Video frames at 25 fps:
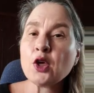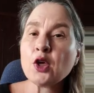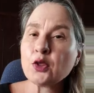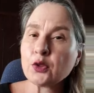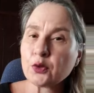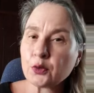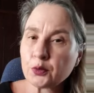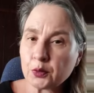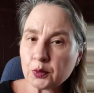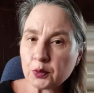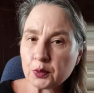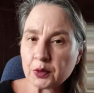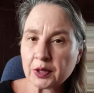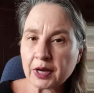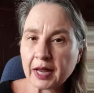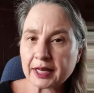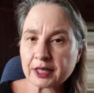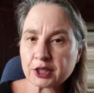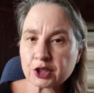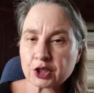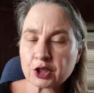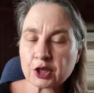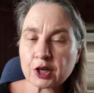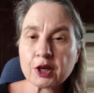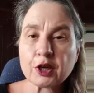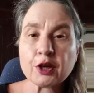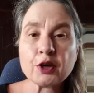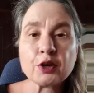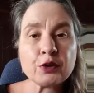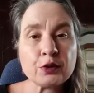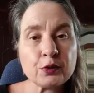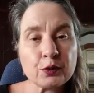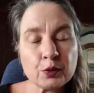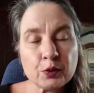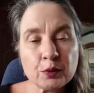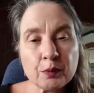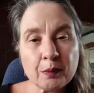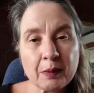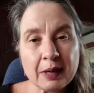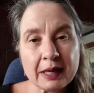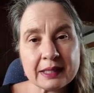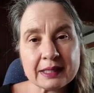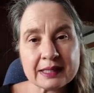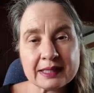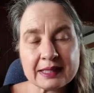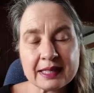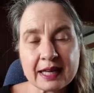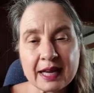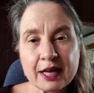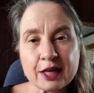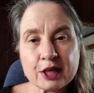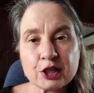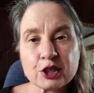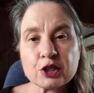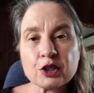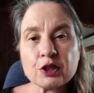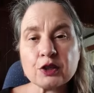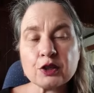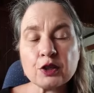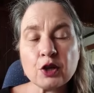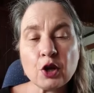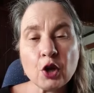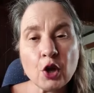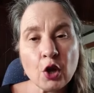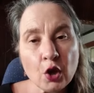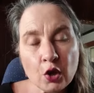through nature, through meditation,